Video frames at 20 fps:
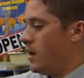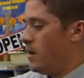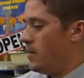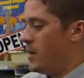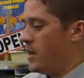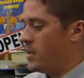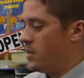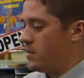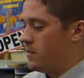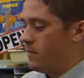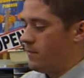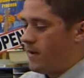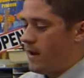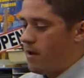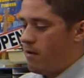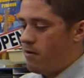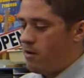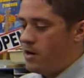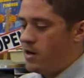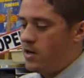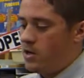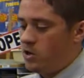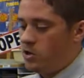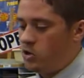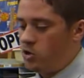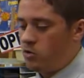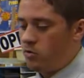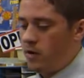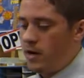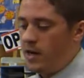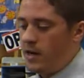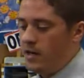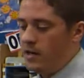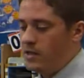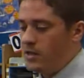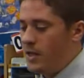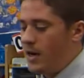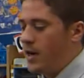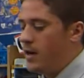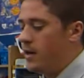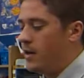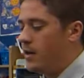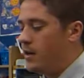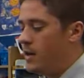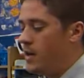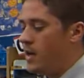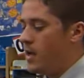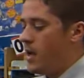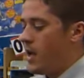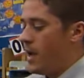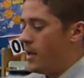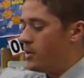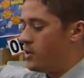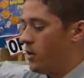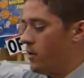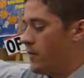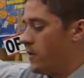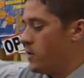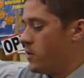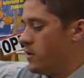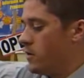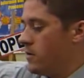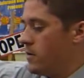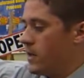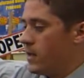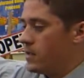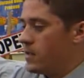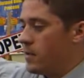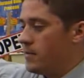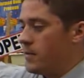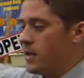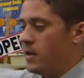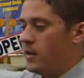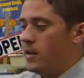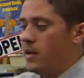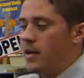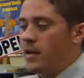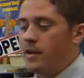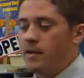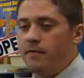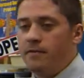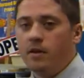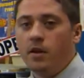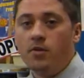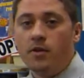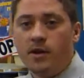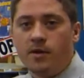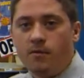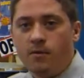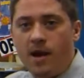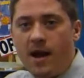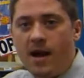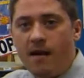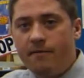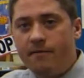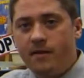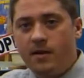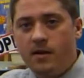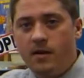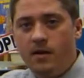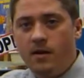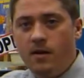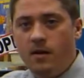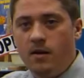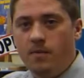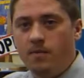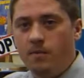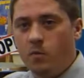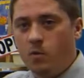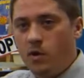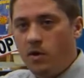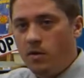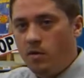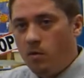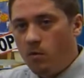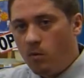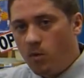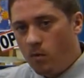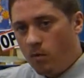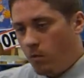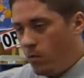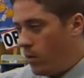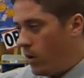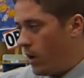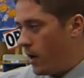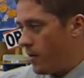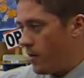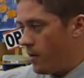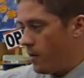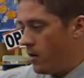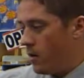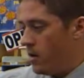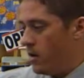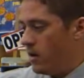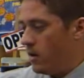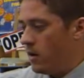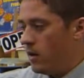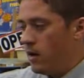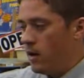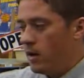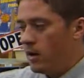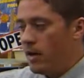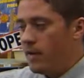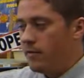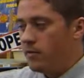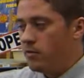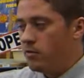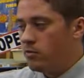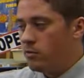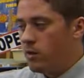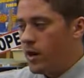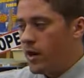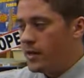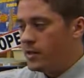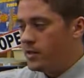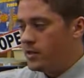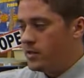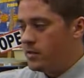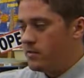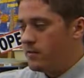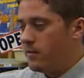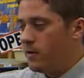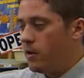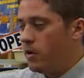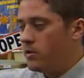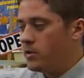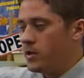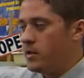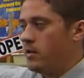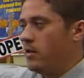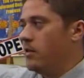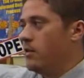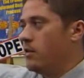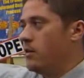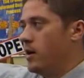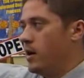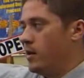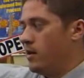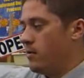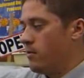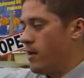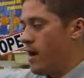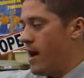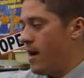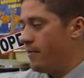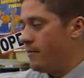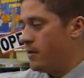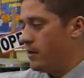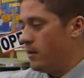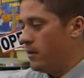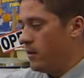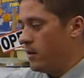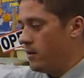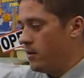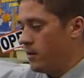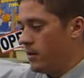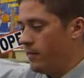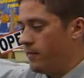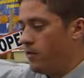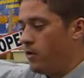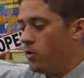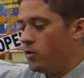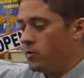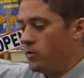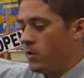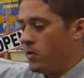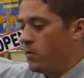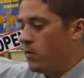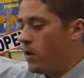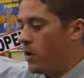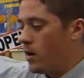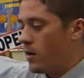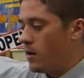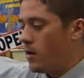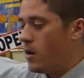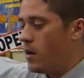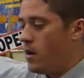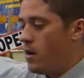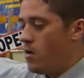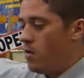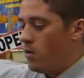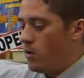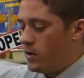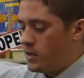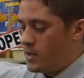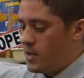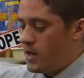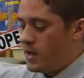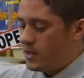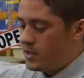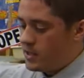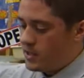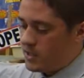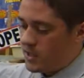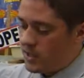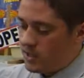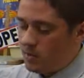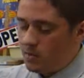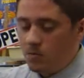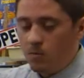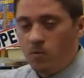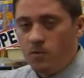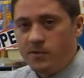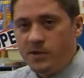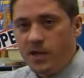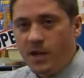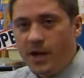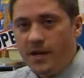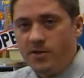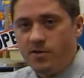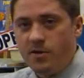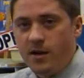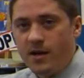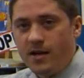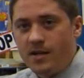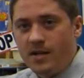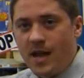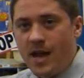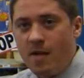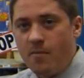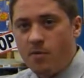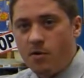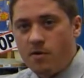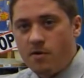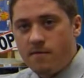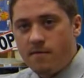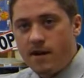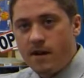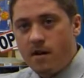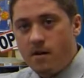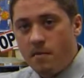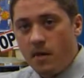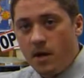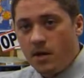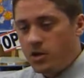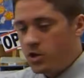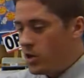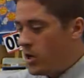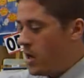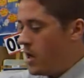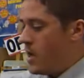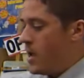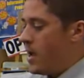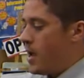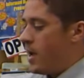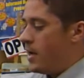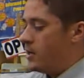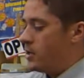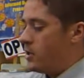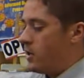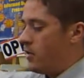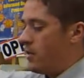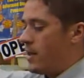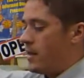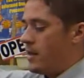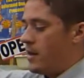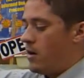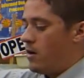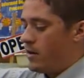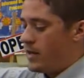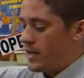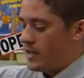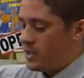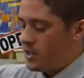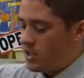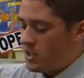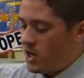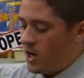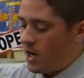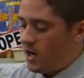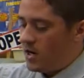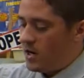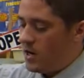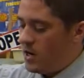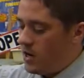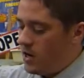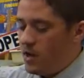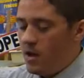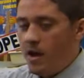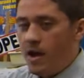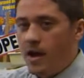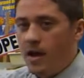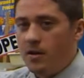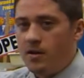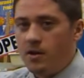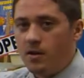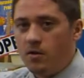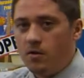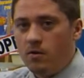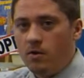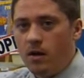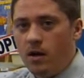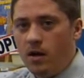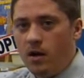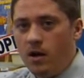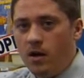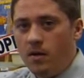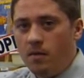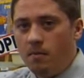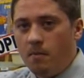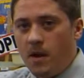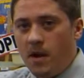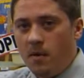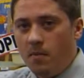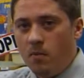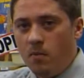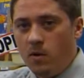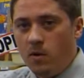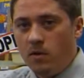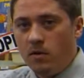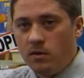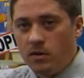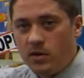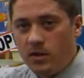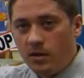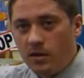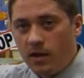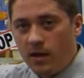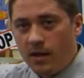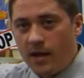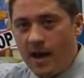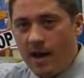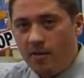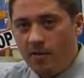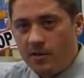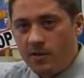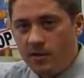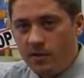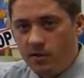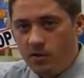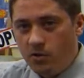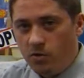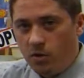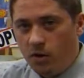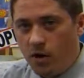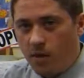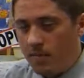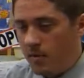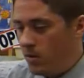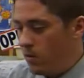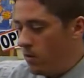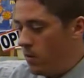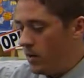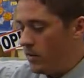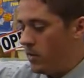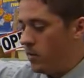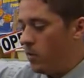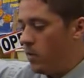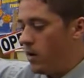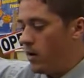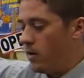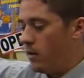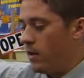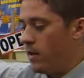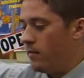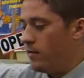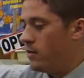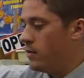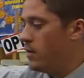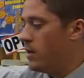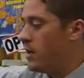it's very straight-sided. And so if you're doing something like a floating raft where the water level rises and falls, and the raft literally falls with the water, what's nice is that the sides are not tapered very much, and so that they don't get stuck and will still allow it to drop with the water level.